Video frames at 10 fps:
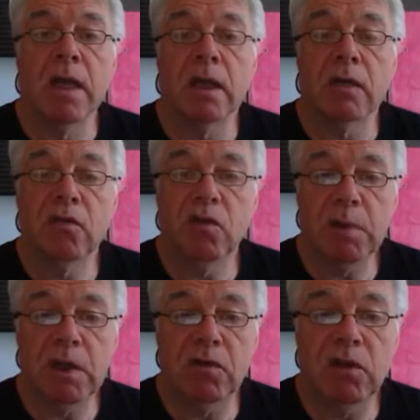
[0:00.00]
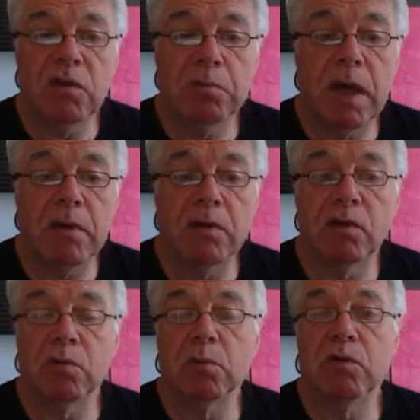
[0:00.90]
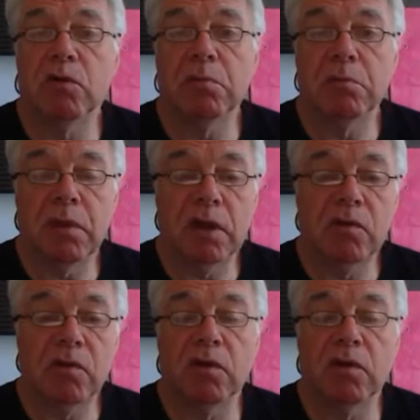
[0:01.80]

And this is because these barriers were put in place